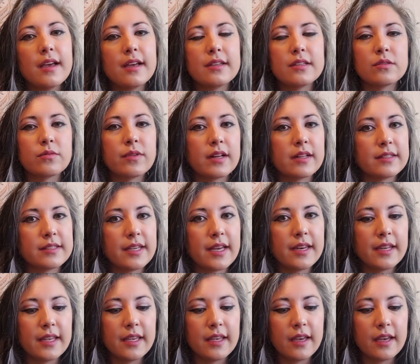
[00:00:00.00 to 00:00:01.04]
as well as
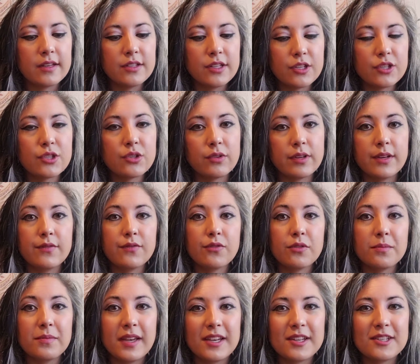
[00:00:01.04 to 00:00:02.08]
any additional
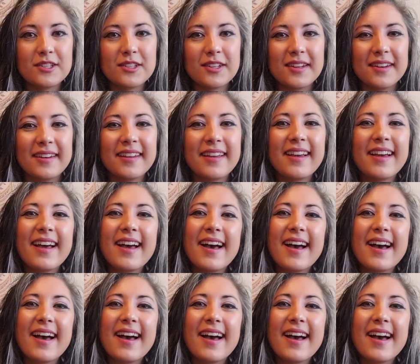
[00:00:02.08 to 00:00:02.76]
information.